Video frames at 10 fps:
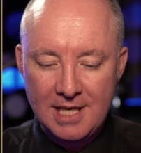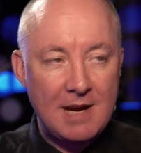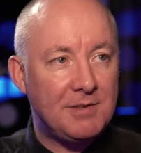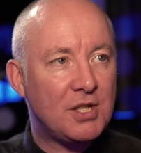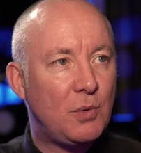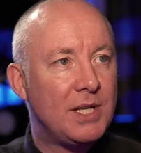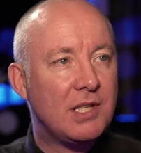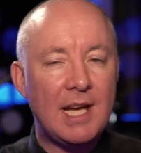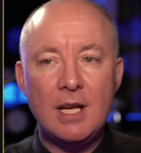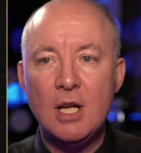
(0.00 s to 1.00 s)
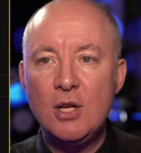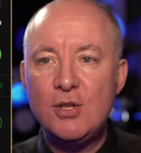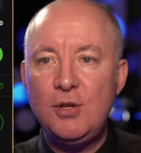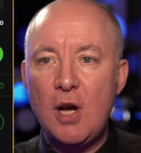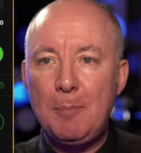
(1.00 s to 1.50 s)
So here is the Twitch link.
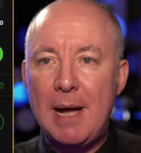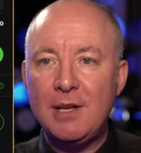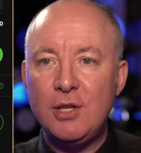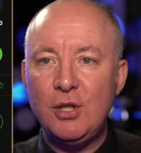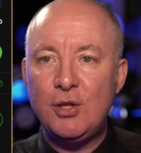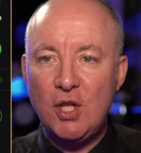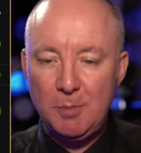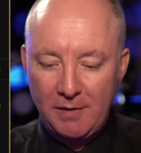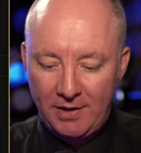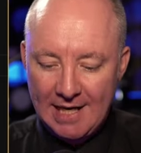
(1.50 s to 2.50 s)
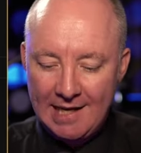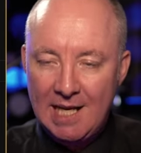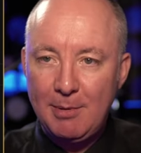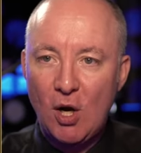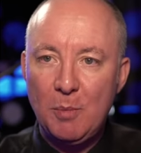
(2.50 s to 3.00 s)
Do not abandon YouTube, but if you can
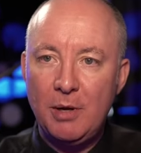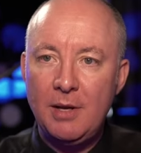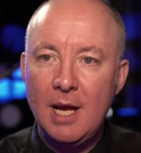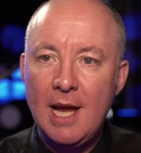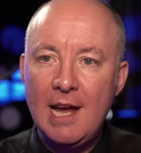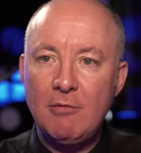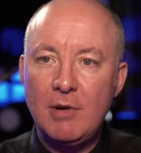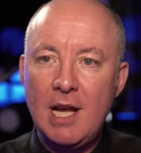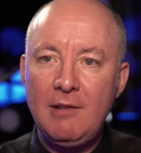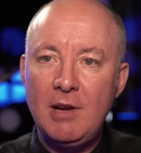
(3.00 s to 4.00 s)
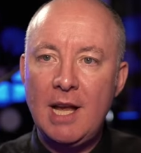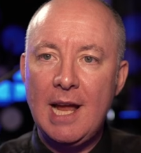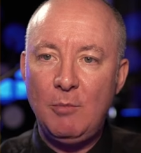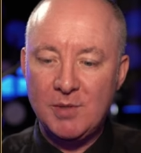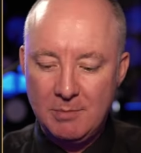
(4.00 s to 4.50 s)
keep it open, it really, really
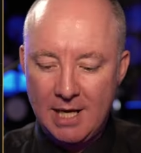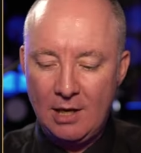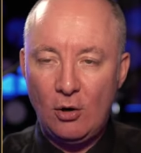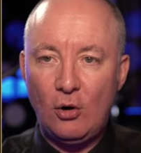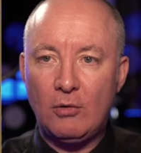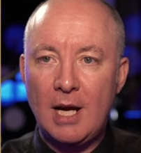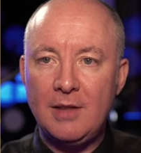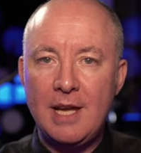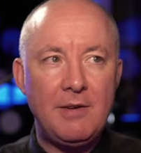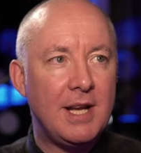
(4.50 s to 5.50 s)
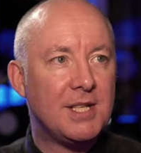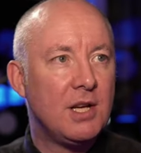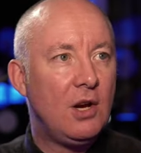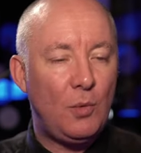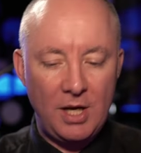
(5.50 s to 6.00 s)
helps me. All right, there it
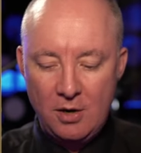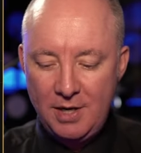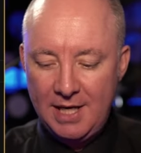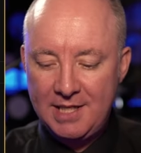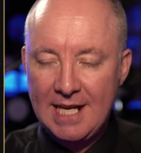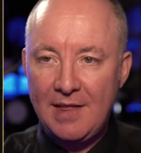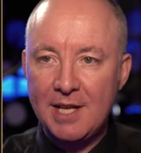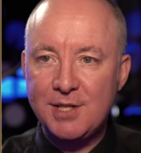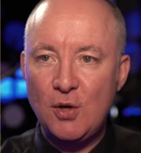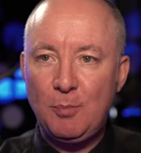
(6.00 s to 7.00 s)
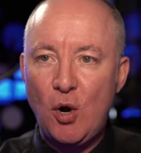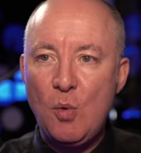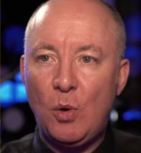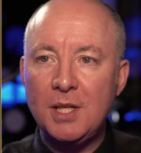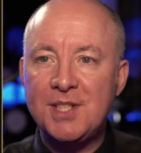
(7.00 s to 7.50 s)
is. We only need to get that
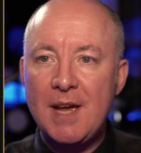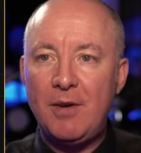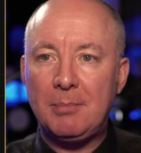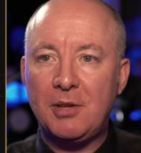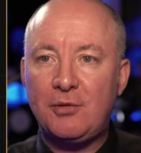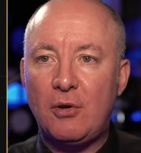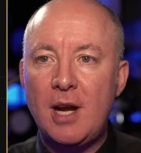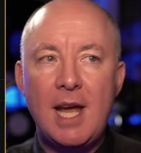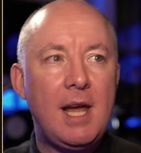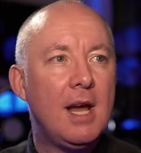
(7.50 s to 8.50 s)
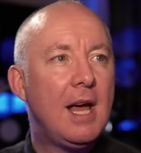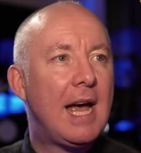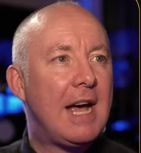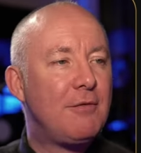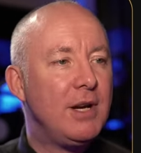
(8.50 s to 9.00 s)
2.17 up to three
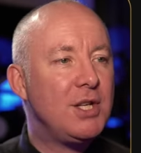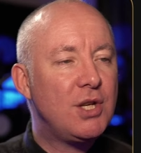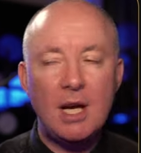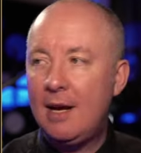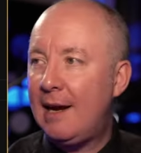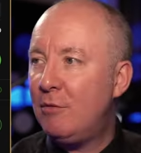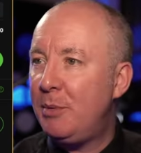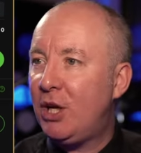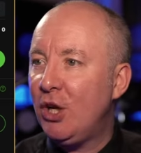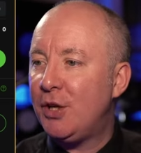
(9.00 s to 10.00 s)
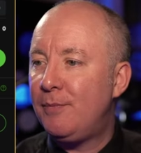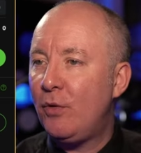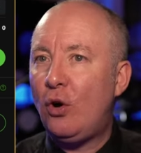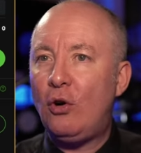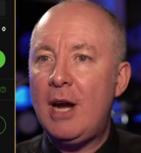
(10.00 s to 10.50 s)
average, and we'll be good.
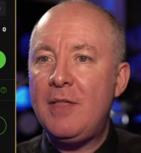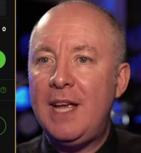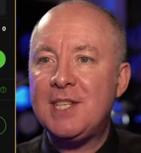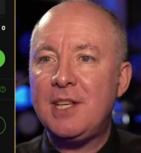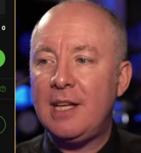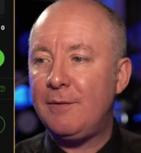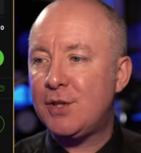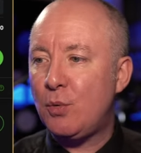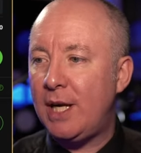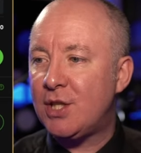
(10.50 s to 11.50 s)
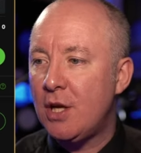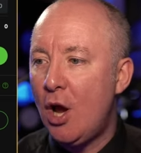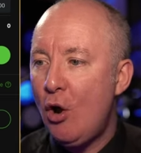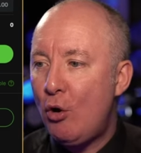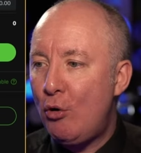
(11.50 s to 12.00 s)
All right, there's the link for Twitch.
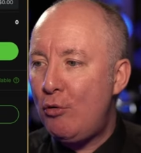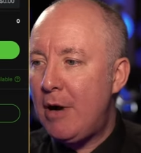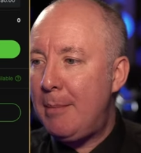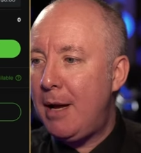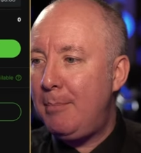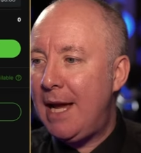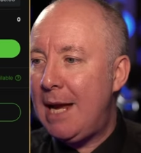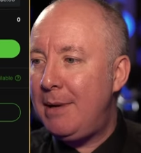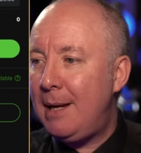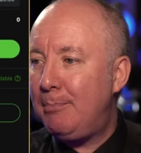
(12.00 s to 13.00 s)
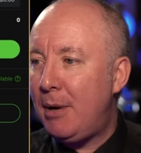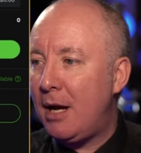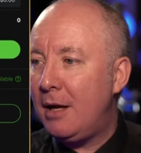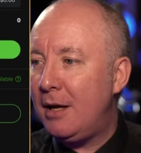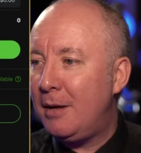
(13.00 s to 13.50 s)
Rubber baby bu
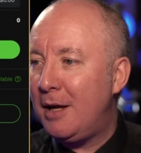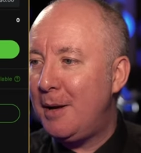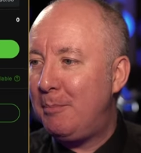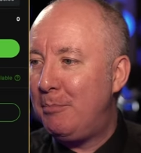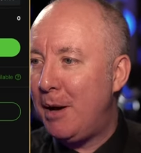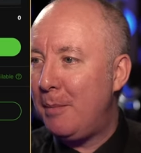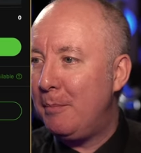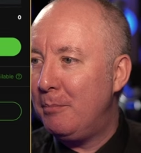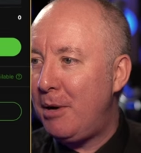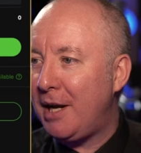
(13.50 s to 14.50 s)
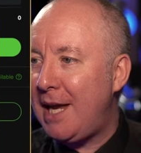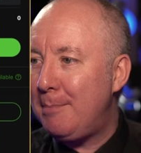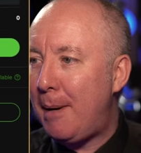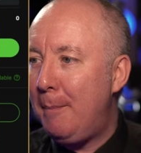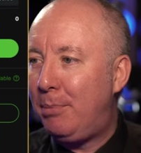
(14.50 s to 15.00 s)
uh, bu
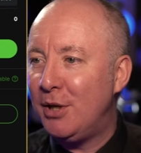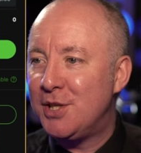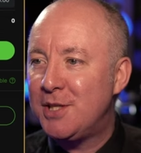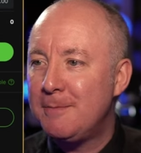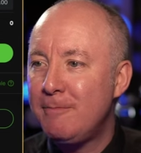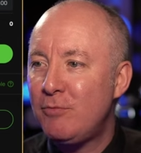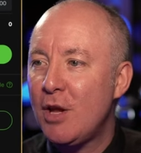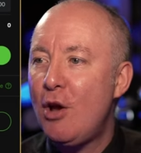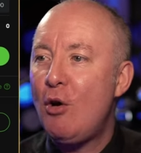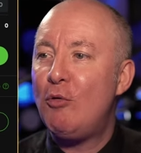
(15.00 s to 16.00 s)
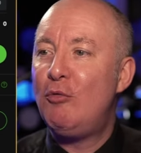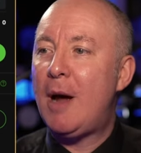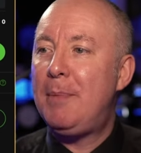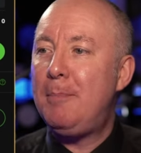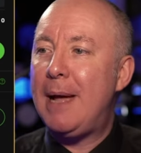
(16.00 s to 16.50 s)
buggy bumpers.
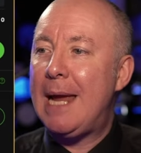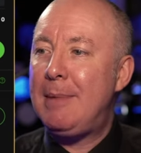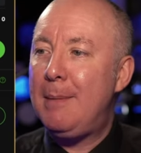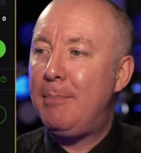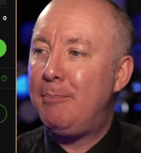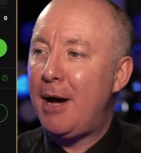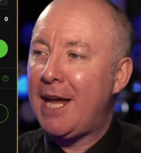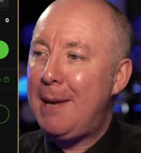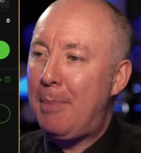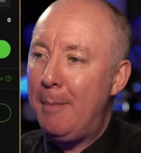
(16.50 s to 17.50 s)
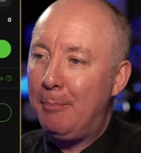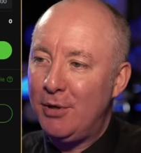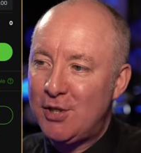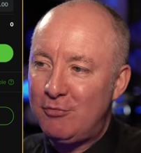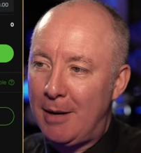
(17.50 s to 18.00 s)
Rubber baby buggy
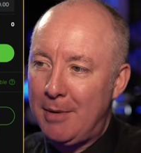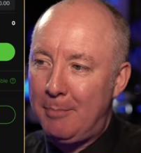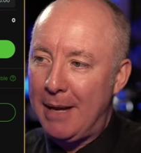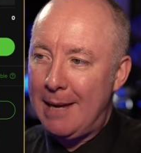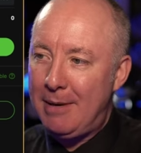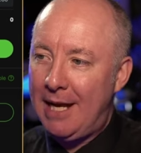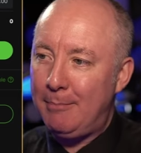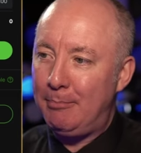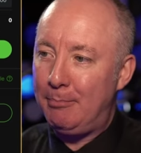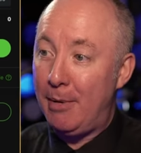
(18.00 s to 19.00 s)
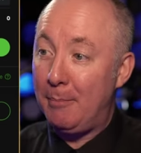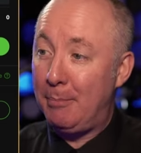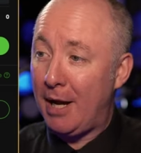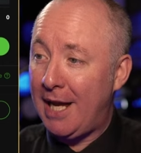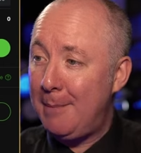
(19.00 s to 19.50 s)
bumpers. Rubber baby bu
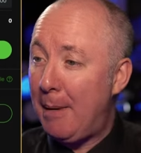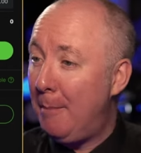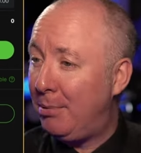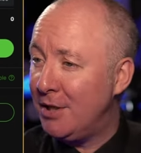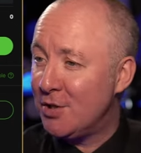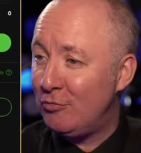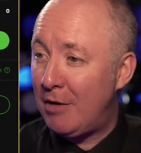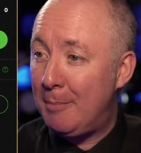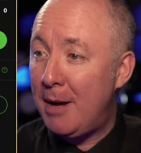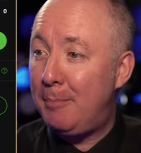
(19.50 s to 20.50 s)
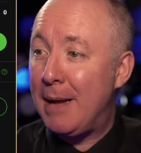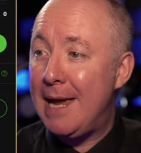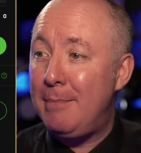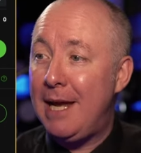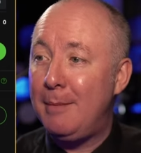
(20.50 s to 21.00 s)
buggy bumpers. Rubber
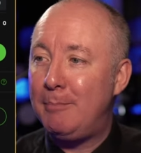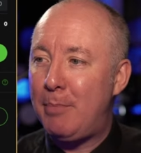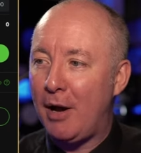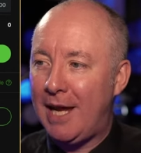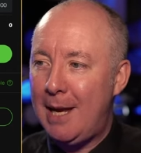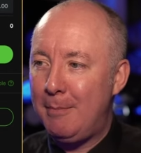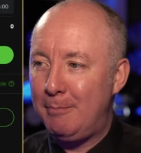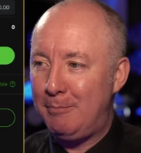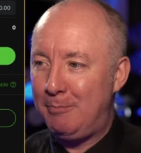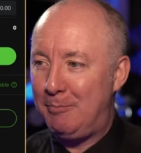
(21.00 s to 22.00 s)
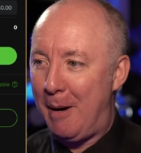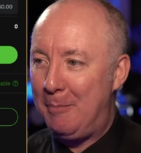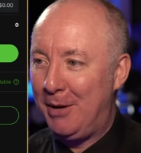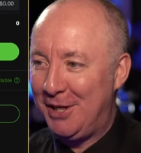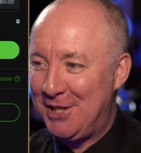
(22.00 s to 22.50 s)
baby buggy
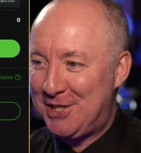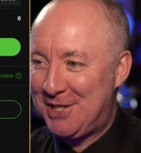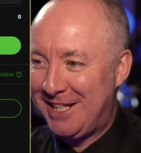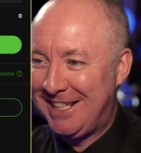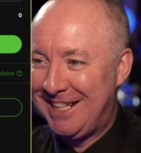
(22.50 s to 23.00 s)
bumpers.